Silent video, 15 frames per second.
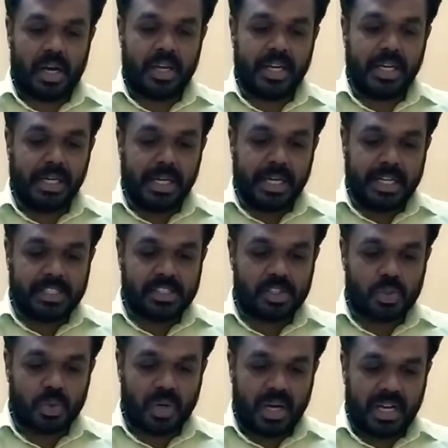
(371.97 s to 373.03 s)
Drawee
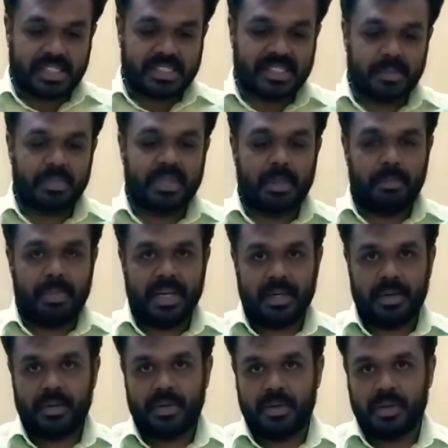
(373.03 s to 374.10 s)
needs to accept the
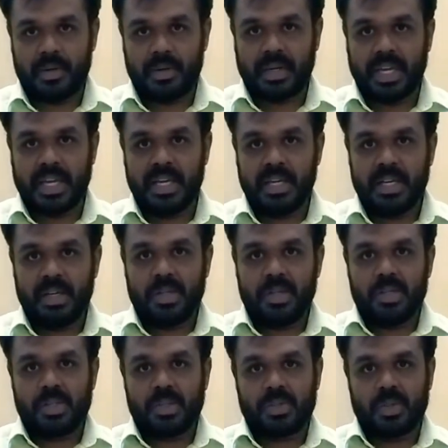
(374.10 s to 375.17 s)
bill. Okay,
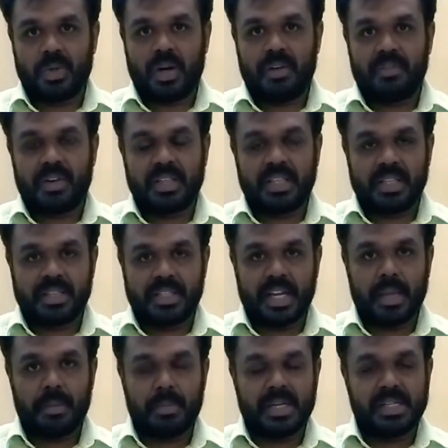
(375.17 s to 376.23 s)
so after the
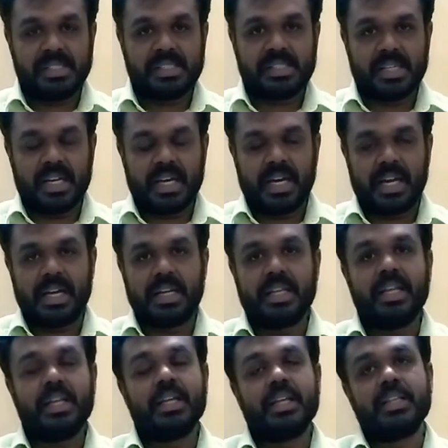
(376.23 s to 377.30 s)
3 months
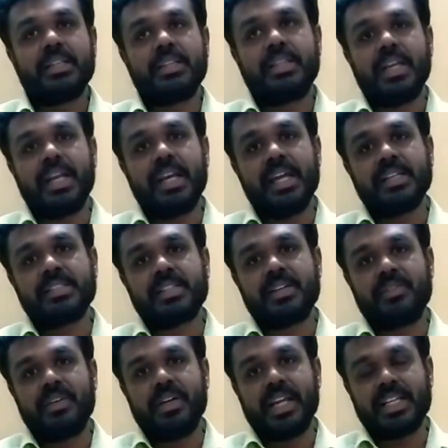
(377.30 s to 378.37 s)
and 3
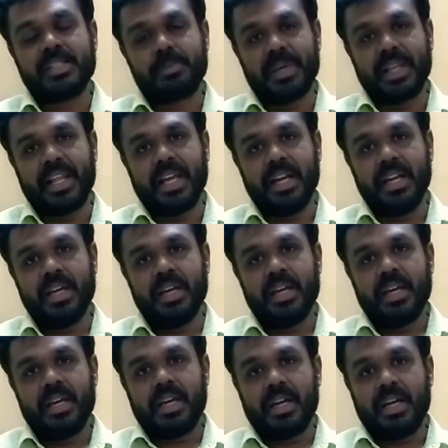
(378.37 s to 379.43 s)
days of grace period,
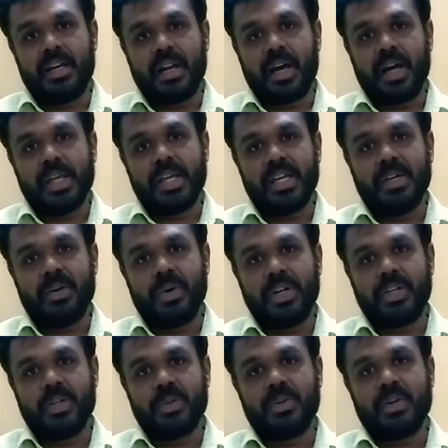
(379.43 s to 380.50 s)
drawee
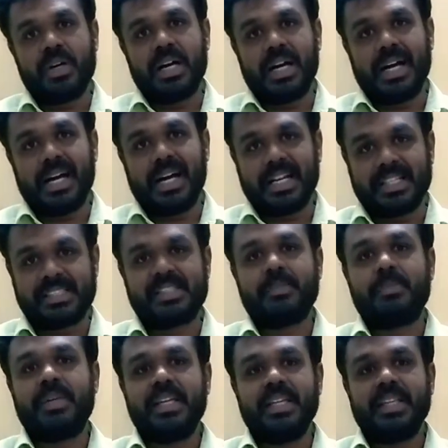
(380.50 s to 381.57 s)
going to
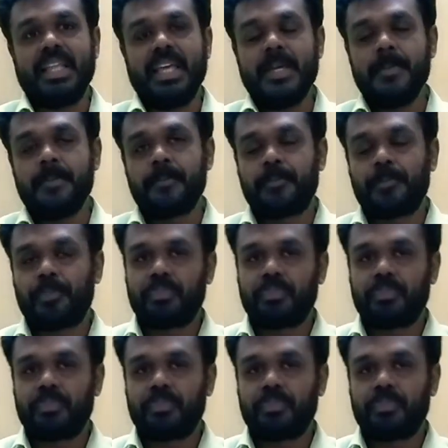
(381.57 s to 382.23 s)
accepting the